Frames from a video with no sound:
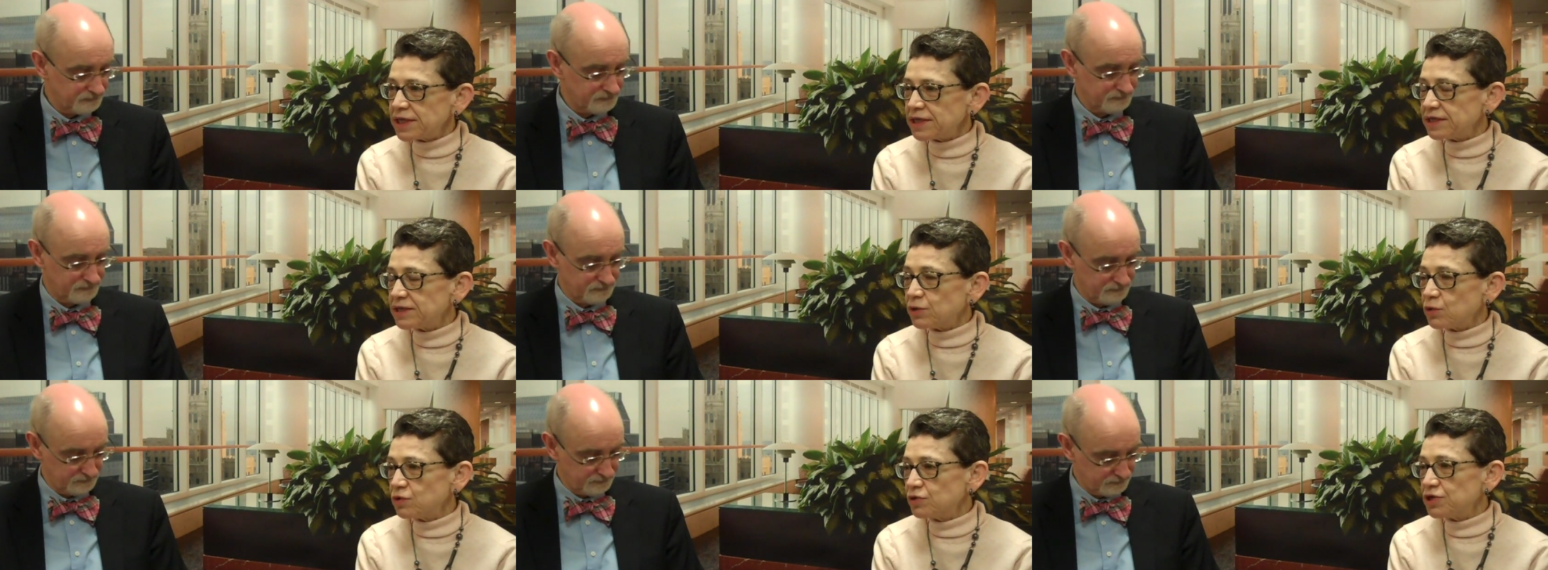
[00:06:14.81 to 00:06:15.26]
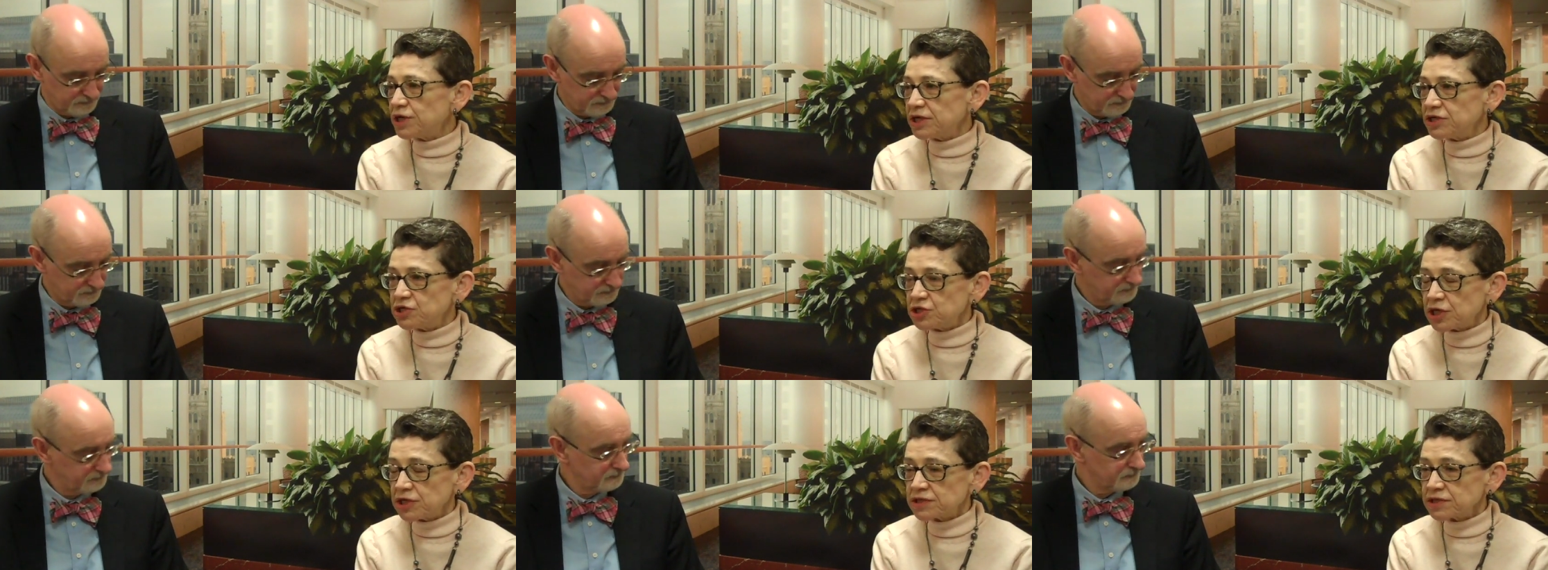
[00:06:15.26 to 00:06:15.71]
Speaker 1: mm -hmm, that mm -hmm.
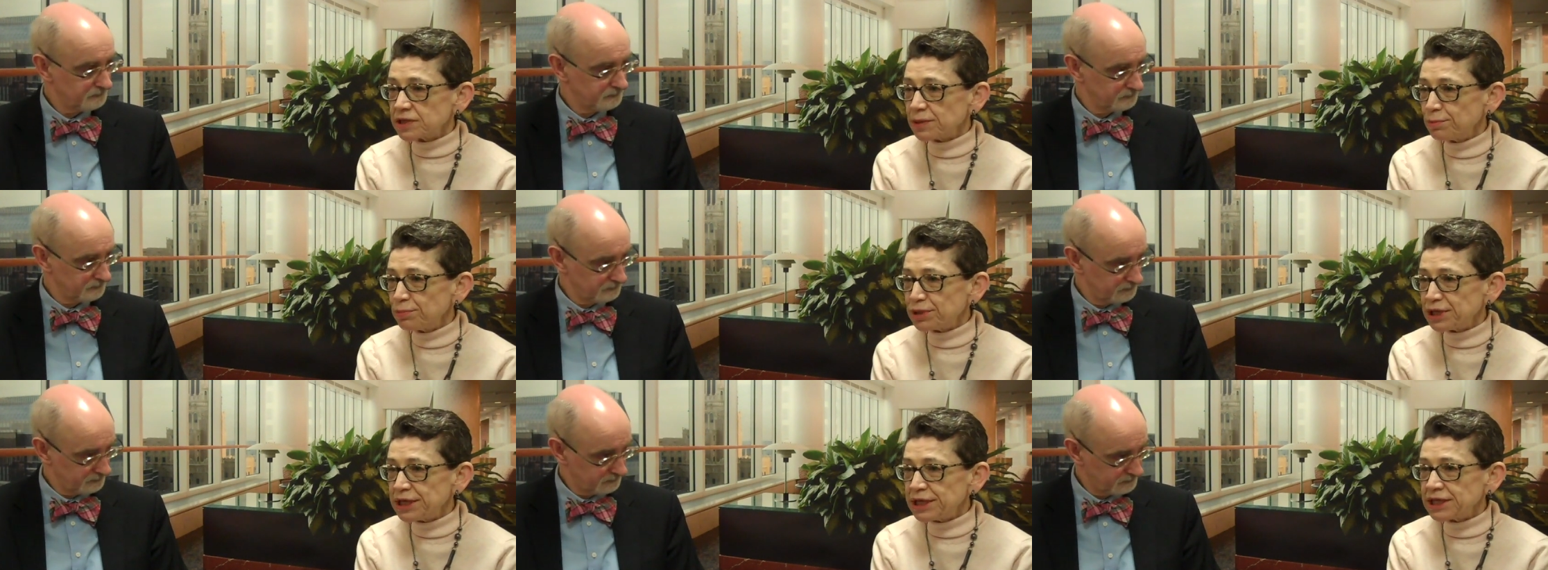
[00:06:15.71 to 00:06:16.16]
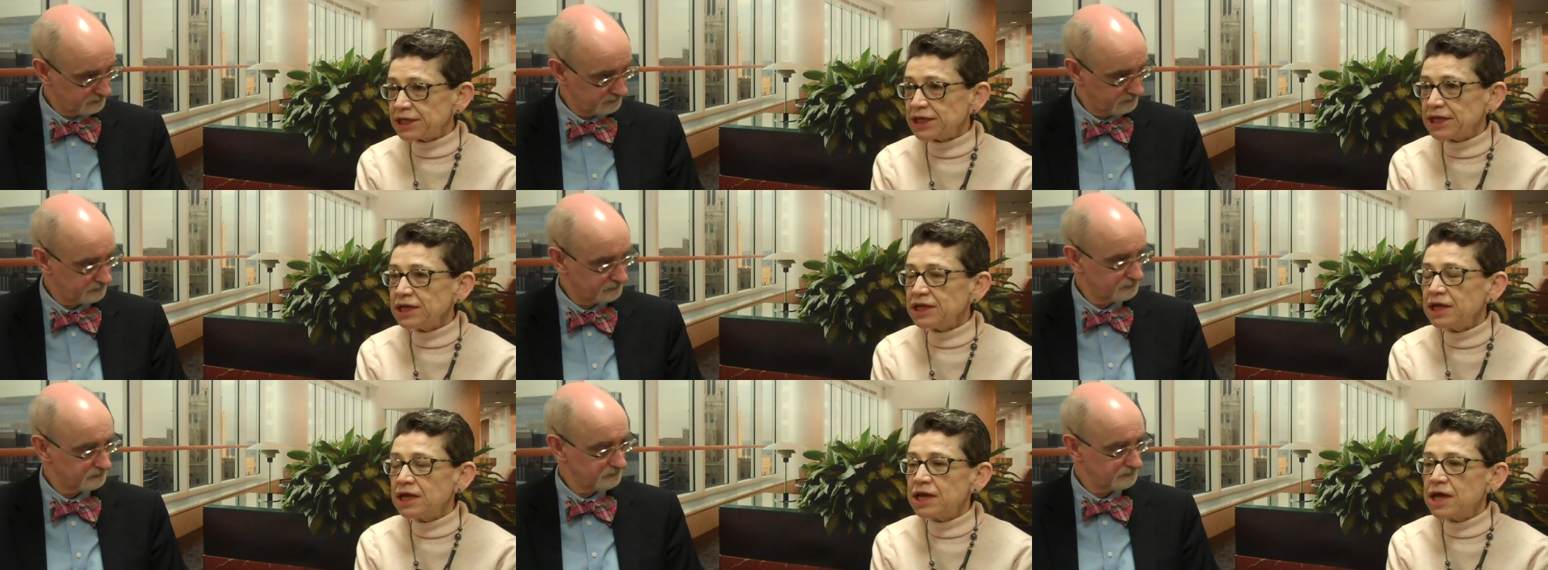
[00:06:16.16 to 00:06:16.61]
don't digest
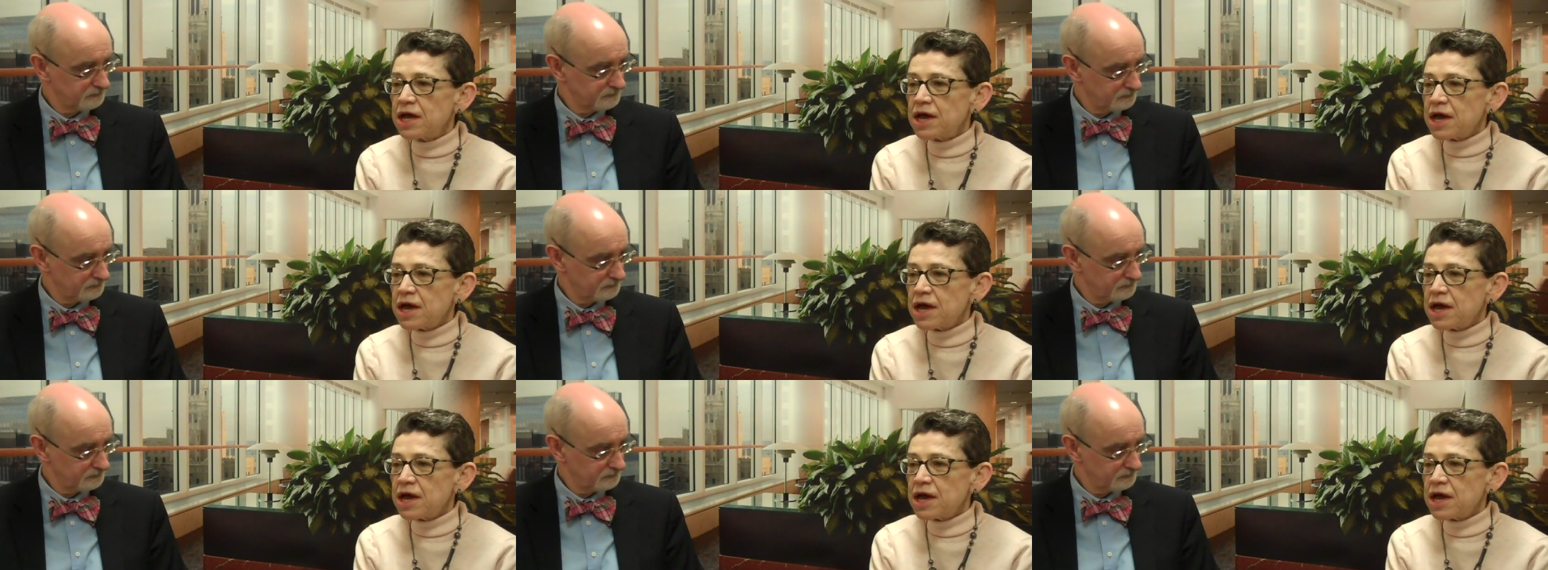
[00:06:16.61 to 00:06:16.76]
completely.